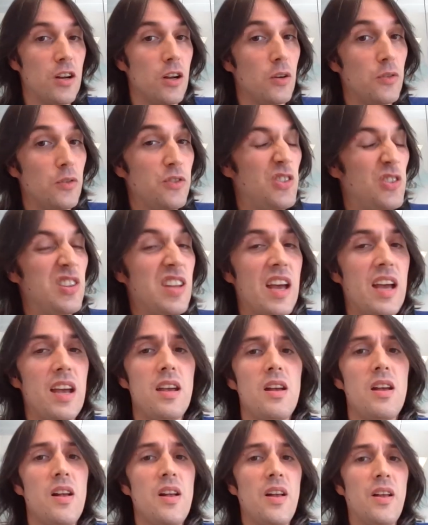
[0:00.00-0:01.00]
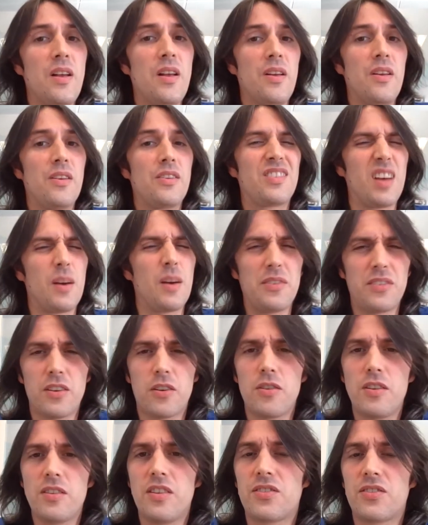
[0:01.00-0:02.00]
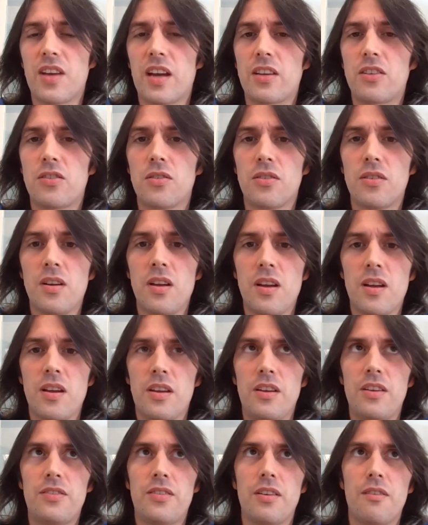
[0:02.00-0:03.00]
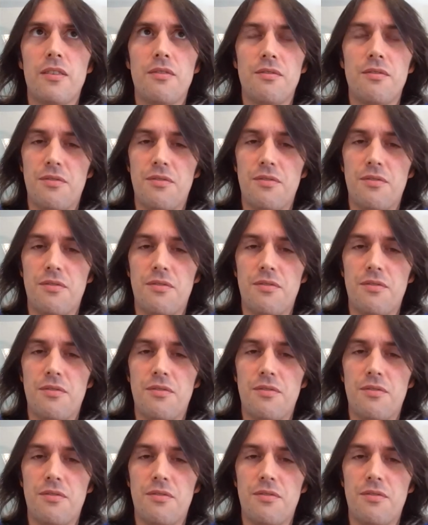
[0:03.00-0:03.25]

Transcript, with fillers: you know, today, cybersecurity sector is a